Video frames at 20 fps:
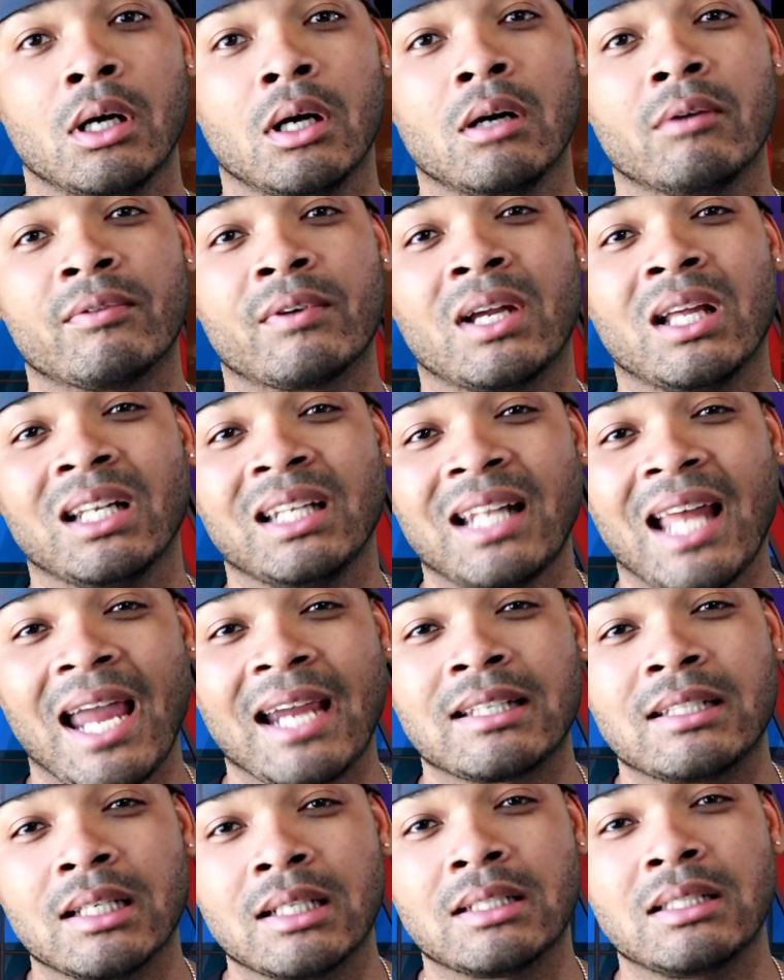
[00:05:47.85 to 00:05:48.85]
of
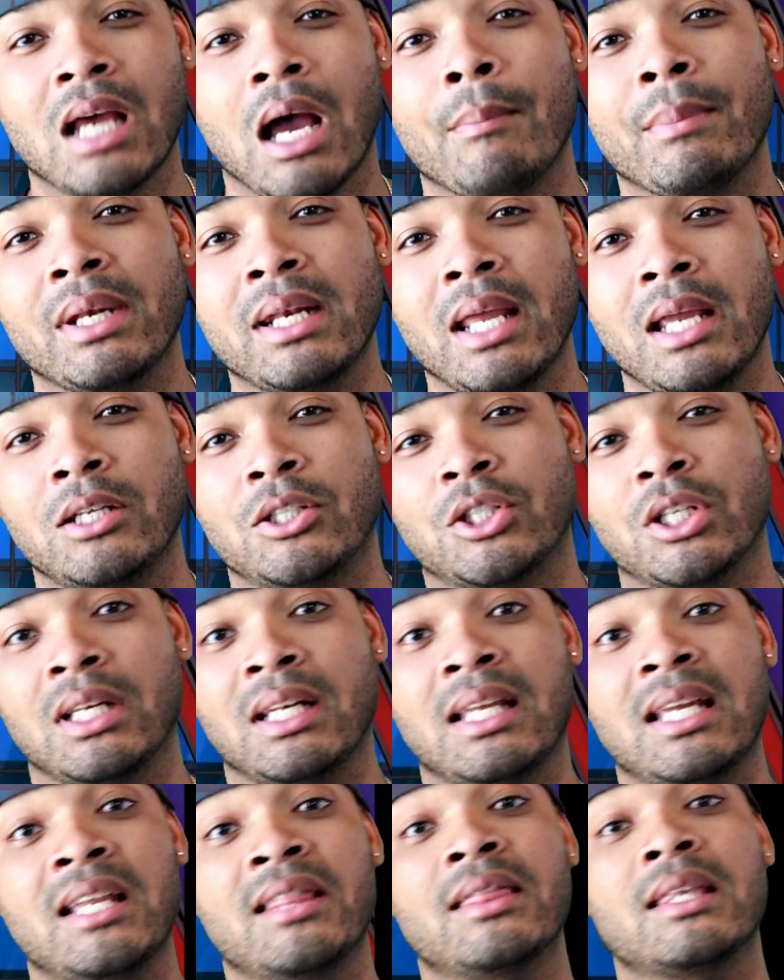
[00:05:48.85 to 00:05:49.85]
galactic domination
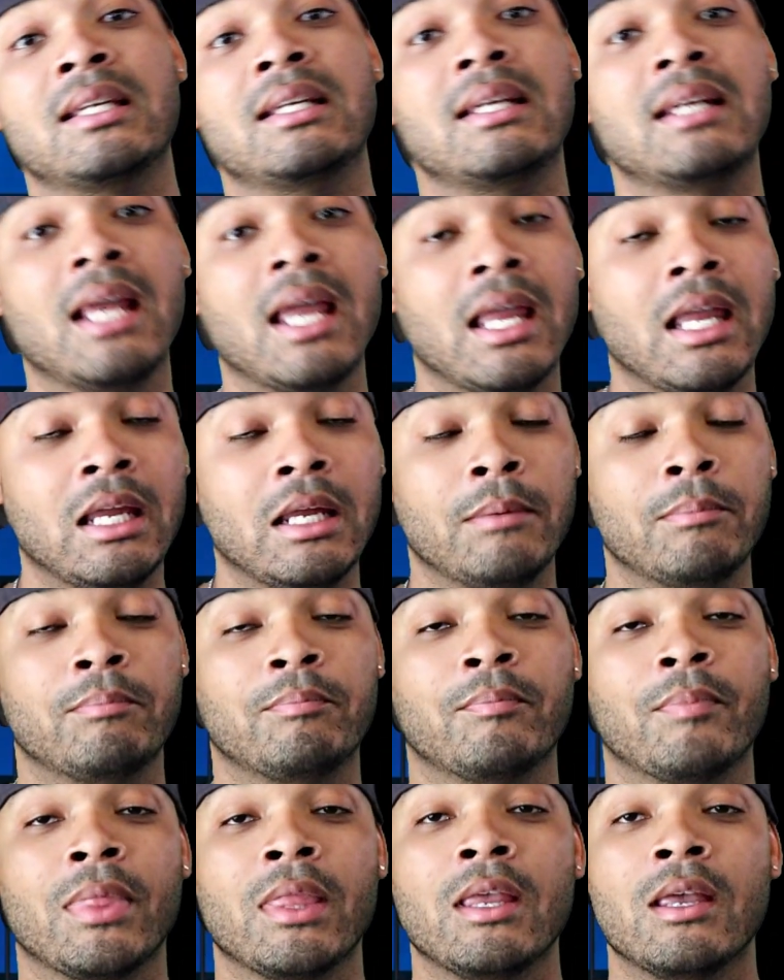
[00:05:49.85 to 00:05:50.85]
in the name
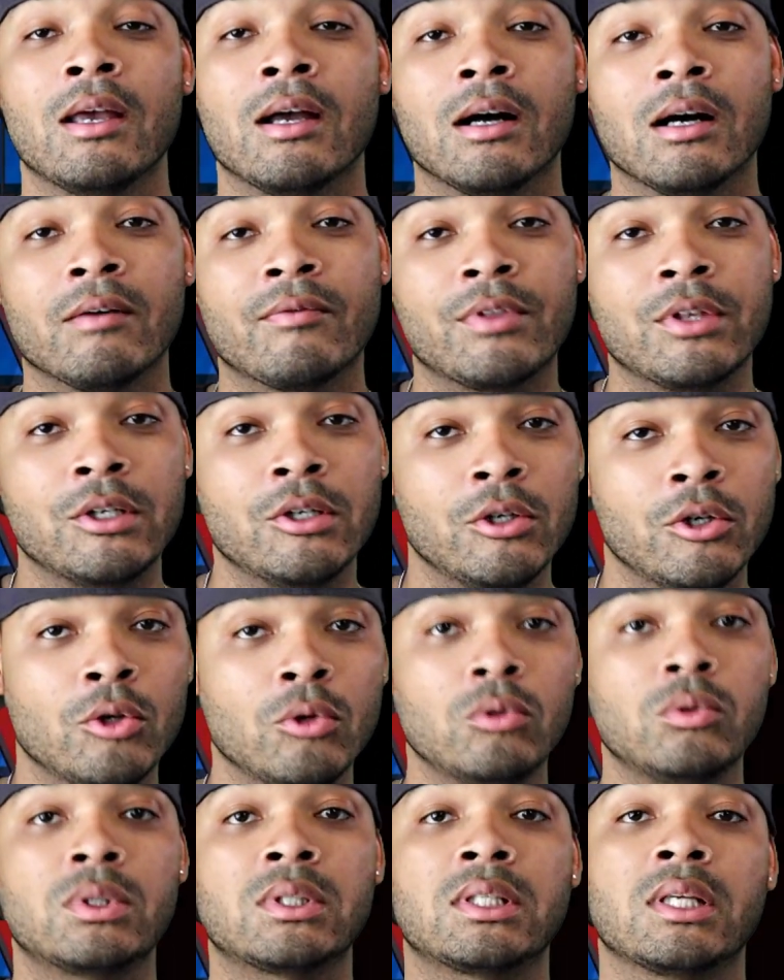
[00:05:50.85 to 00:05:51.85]
of the
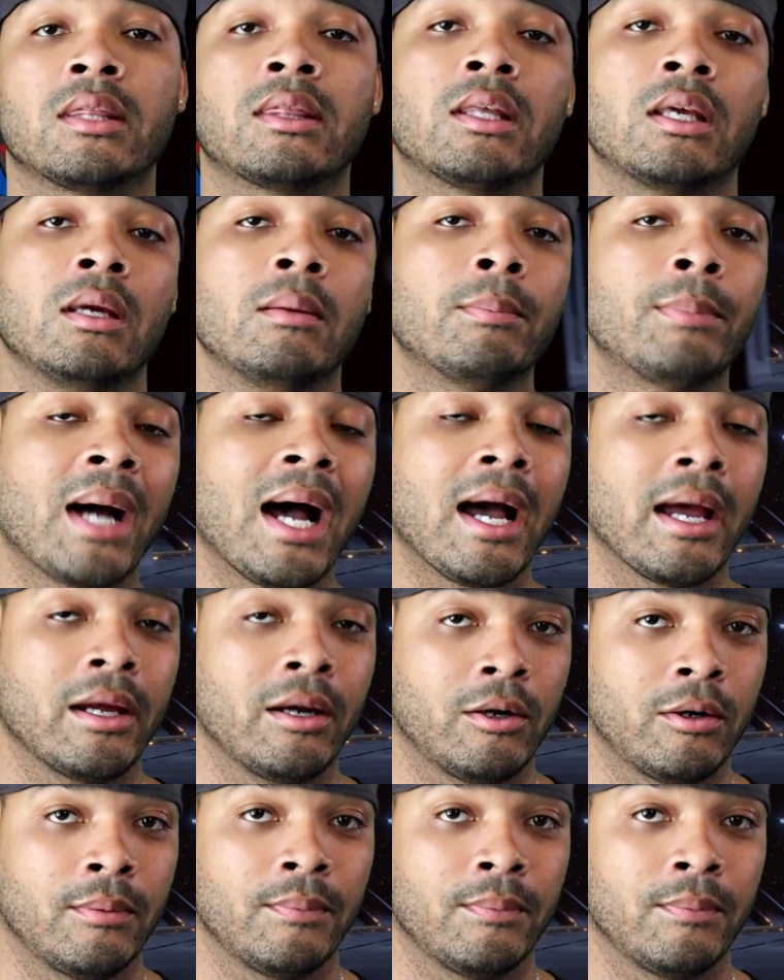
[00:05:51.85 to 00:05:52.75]
new Sith Empire.